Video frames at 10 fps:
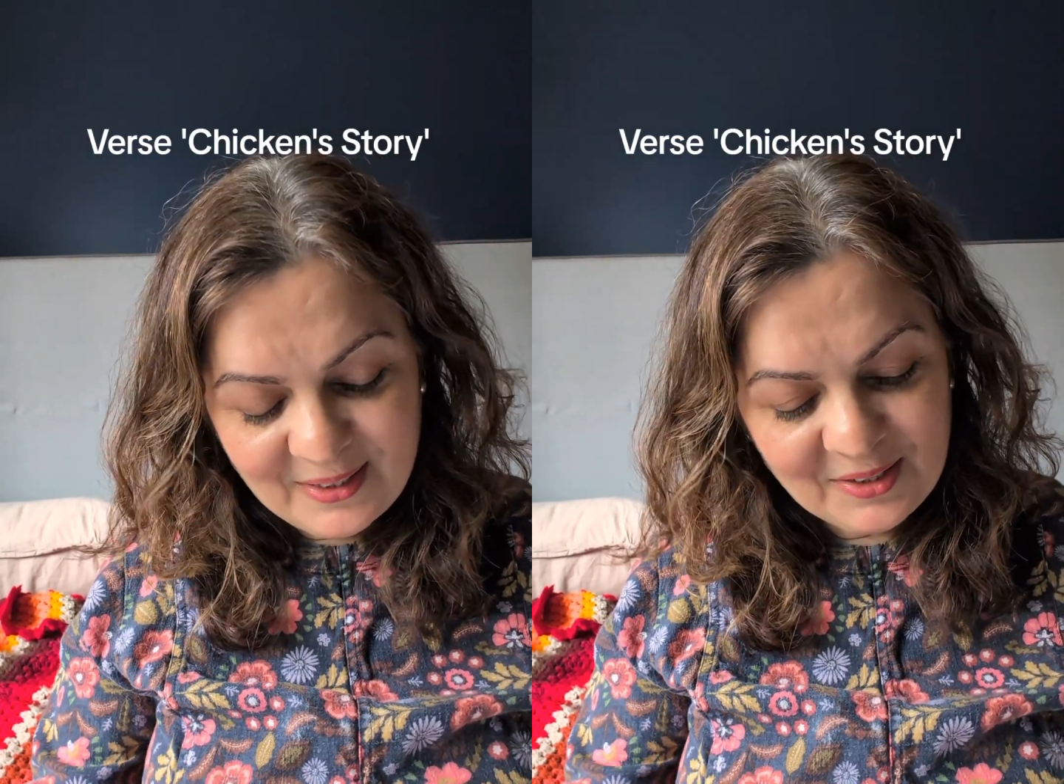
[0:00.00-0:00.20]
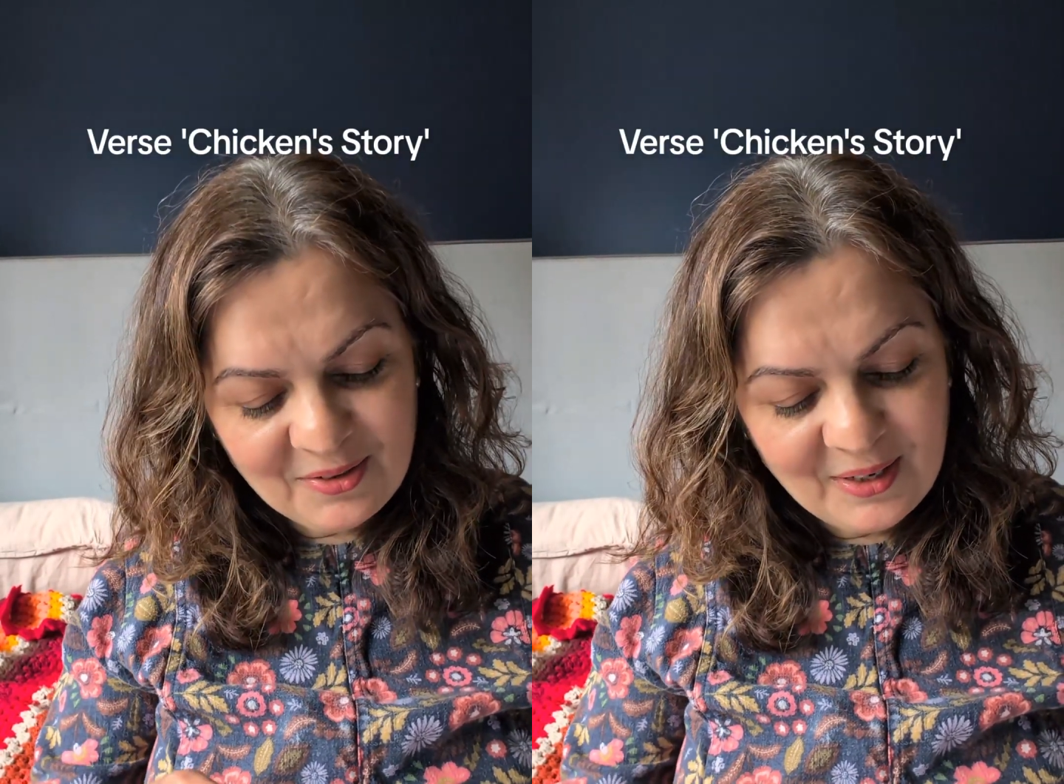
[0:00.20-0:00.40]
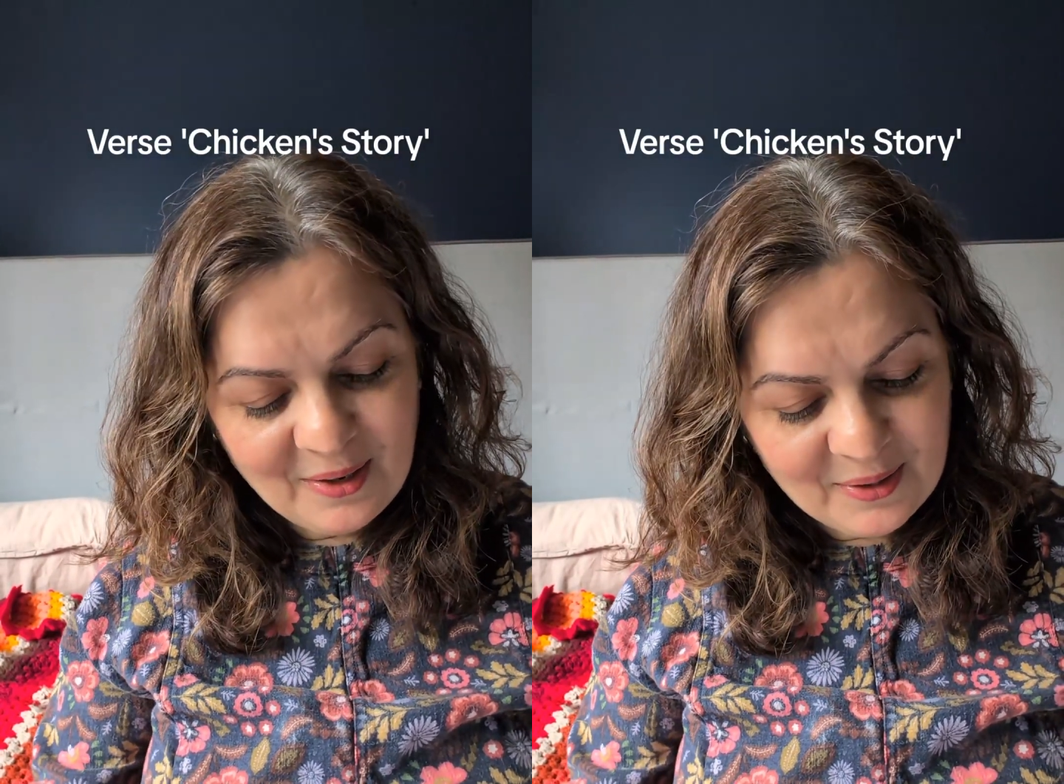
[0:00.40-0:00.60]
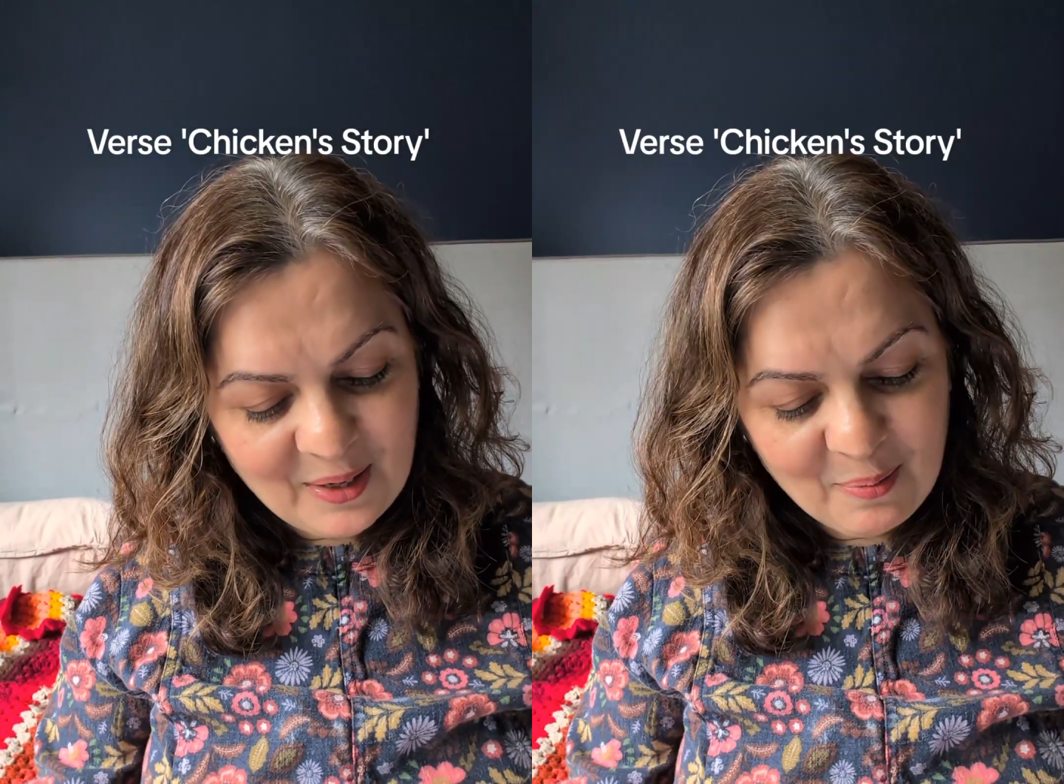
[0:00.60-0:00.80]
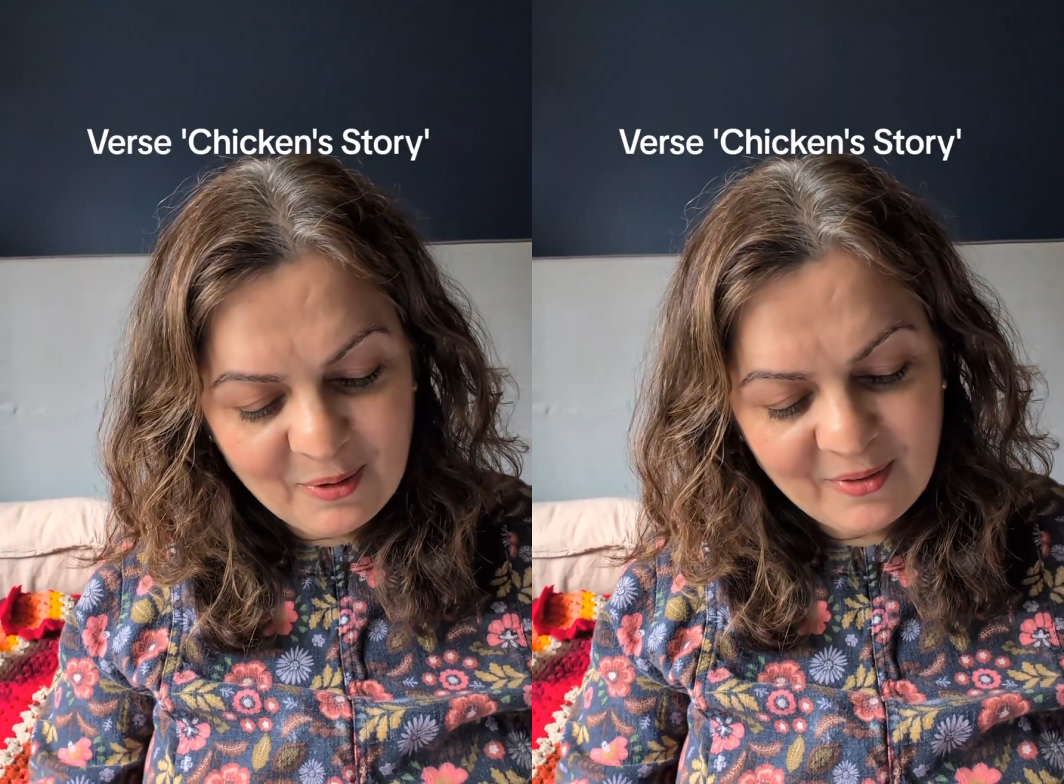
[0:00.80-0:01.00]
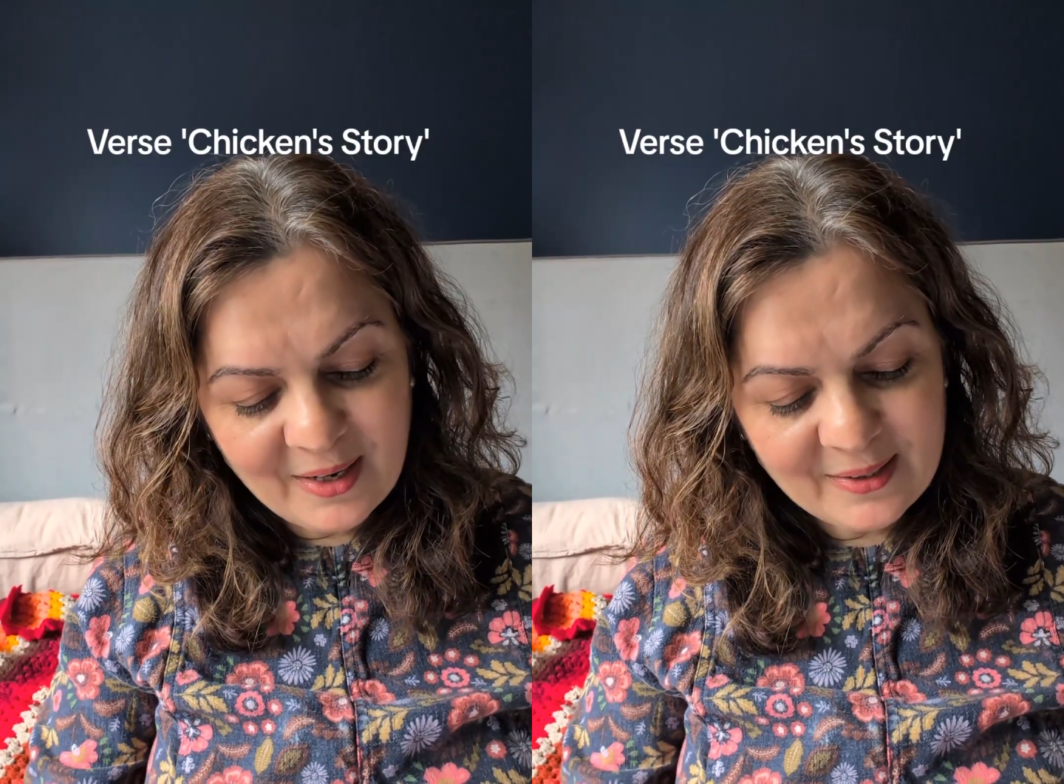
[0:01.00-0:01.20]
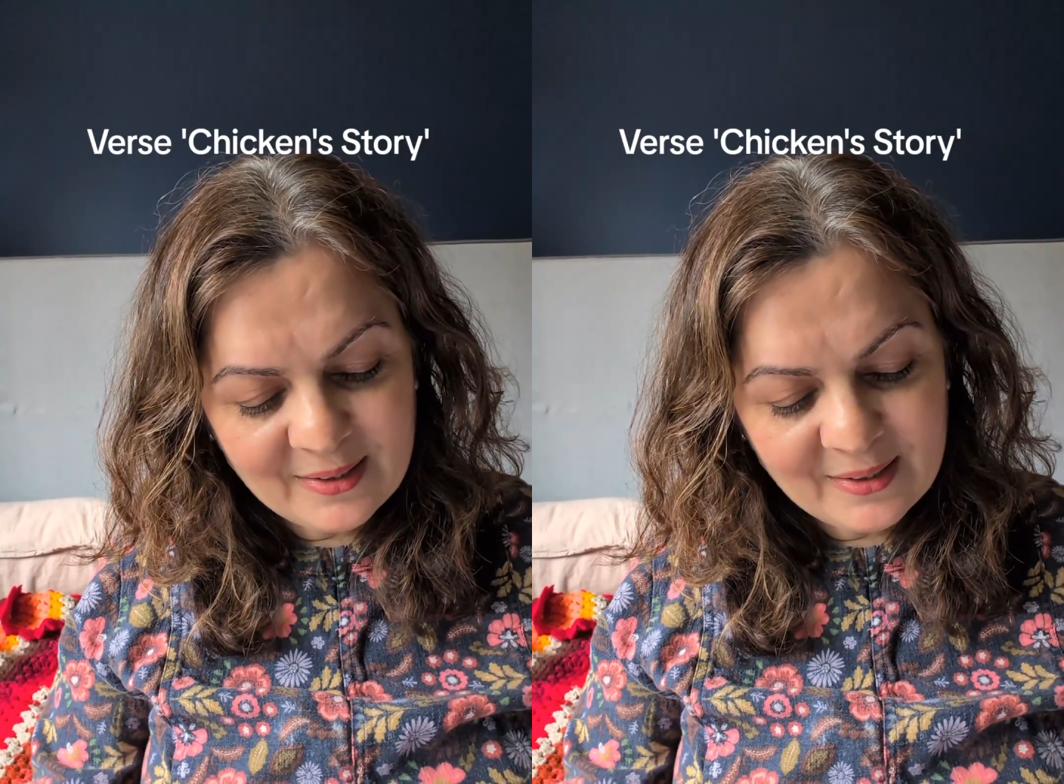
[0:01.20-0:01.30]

I'll just read out a couple of lines.